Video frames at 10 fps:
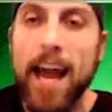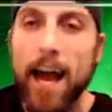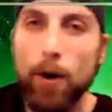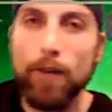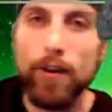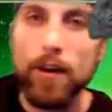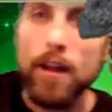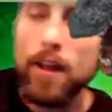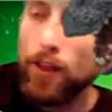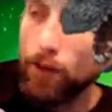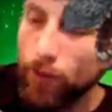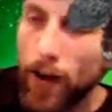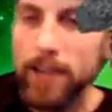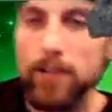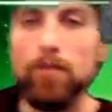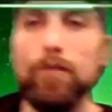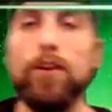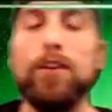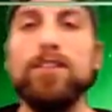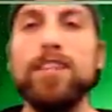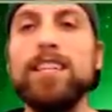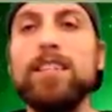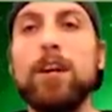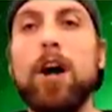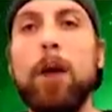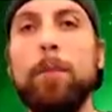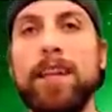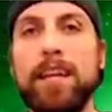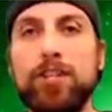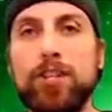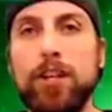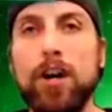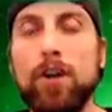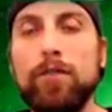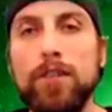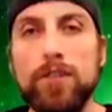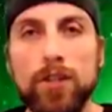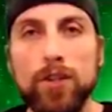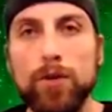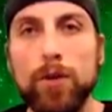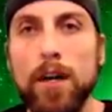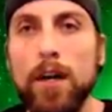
However, the fractalverse is a combination of the two.